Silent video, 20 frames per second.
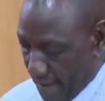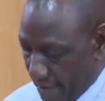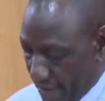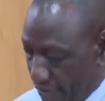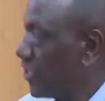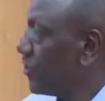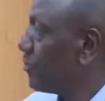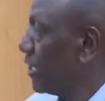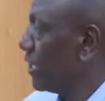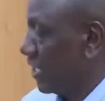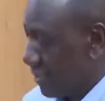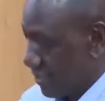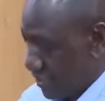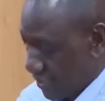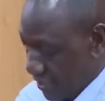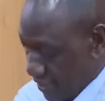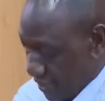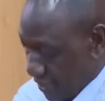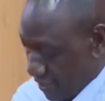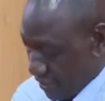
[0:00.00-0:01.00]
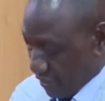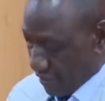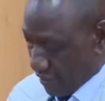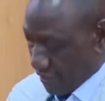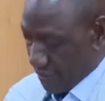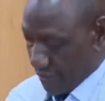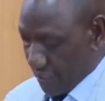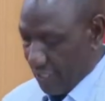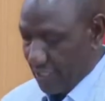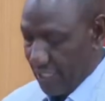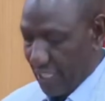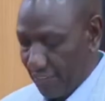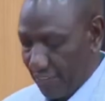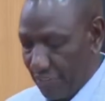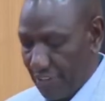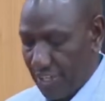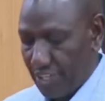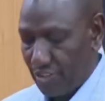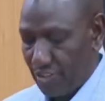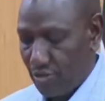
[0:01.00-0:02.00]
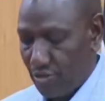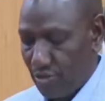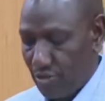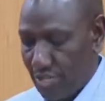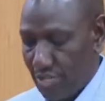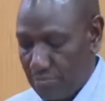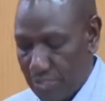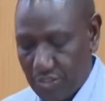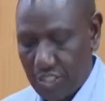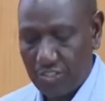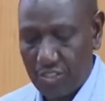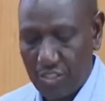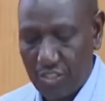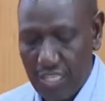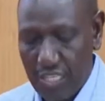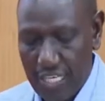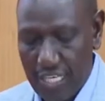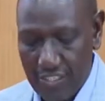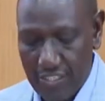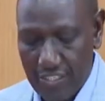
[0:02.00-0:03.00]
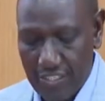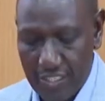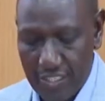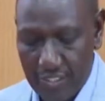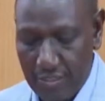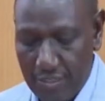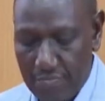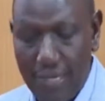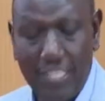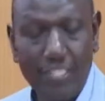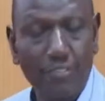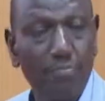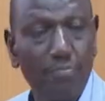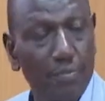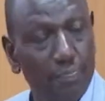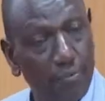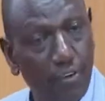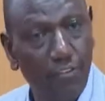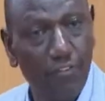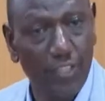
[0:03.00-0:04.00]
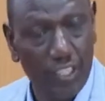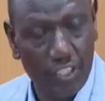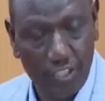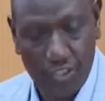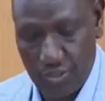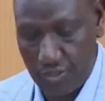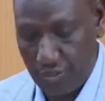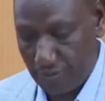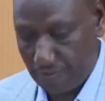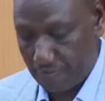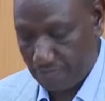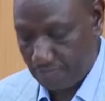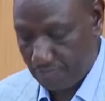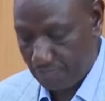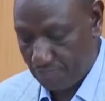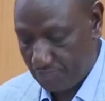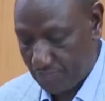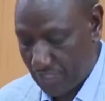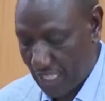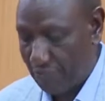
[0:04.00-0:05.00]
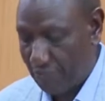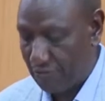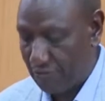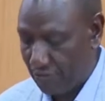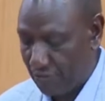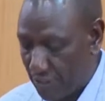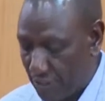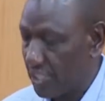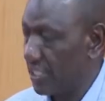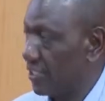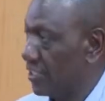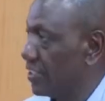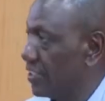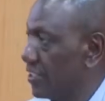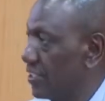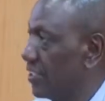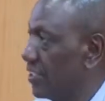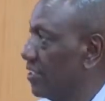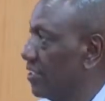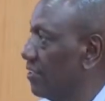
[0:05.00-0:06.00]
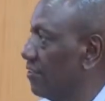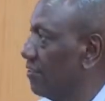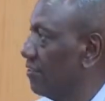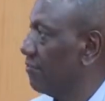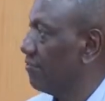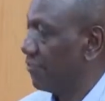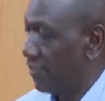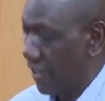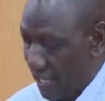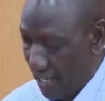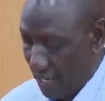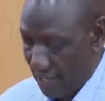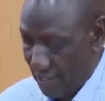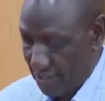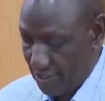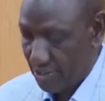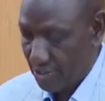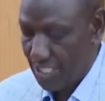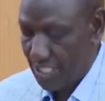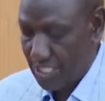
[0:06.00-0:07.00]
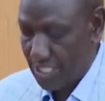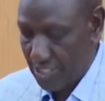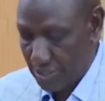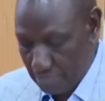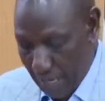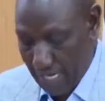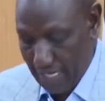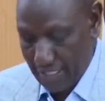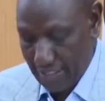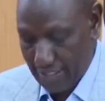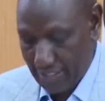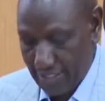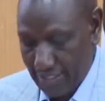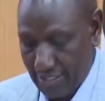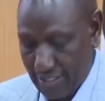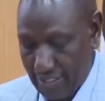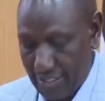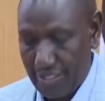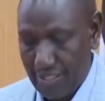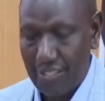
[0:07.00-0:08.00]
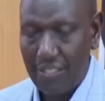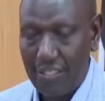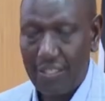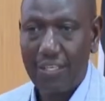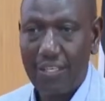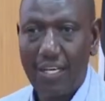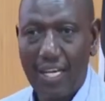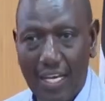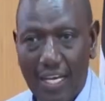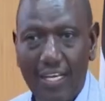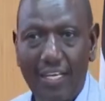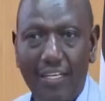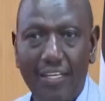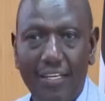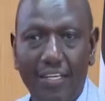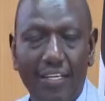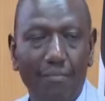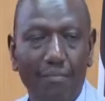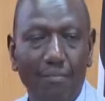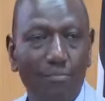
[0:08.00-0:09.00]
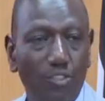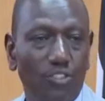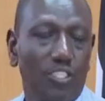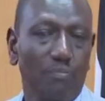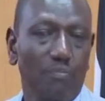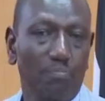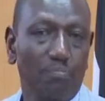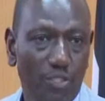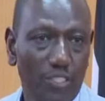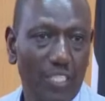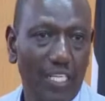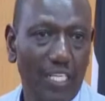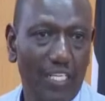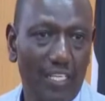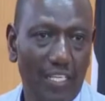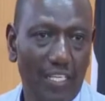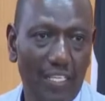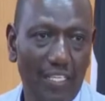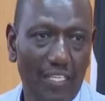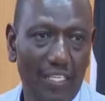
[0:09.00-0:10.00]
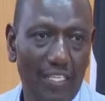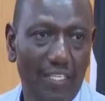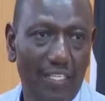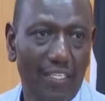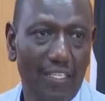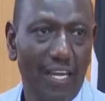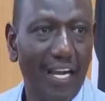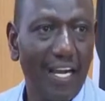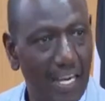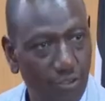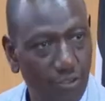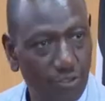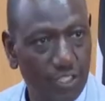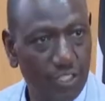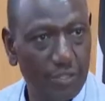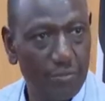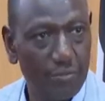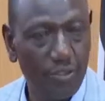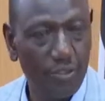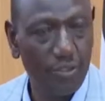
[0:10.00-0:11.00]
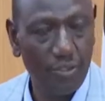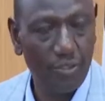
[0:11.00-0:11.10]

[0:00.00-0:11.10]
This means that the Revenue Administration Agency must be professional, efficient, fair, transparent, and most importantly, accountable.